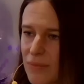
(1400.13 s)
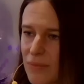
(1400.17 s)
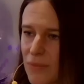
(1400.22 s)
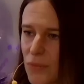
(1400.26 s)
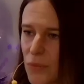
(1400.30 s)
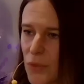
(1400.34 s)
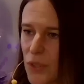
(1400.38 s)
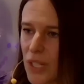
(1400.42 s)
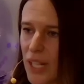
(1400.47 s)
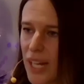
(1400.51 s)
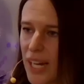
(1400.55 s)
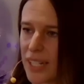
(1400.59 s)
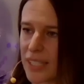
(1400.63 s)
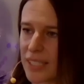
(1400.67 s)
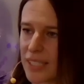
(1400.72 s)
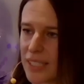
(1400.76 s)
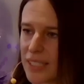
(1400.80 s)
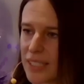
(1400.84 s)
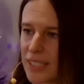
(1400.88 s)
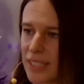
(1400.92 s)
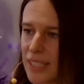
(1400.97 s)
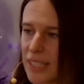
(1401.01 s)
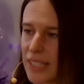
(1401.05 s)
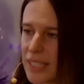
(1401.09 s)
Relax
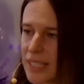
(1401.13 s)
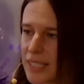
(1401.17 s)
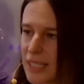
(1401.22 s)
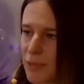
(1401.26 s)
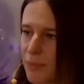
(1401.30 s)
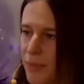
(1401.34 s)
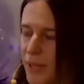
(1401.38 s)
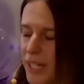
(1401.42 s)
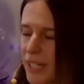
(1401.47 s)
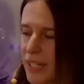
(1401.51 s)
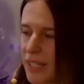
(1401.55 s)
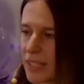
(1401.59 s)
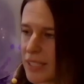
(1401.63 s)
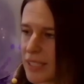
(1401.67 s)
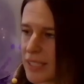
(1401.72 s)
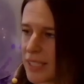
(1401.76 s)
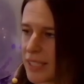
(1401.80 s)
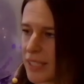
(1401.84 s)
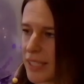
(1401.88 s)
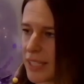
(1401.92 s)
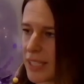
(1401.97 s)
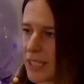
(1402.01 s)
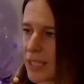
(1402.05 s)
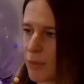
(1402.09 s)
into this space
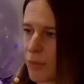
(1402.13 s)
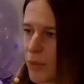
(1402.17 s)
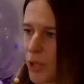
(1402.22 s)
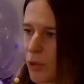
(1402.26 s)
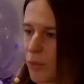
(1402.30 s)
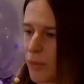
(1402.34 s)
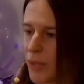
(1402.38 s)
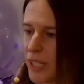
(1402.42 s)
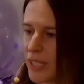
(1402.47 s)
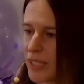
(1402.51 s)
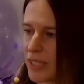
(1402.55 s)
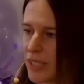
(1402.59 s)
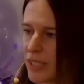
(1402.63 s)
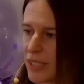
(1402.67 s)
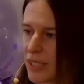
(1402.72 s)
and this moment.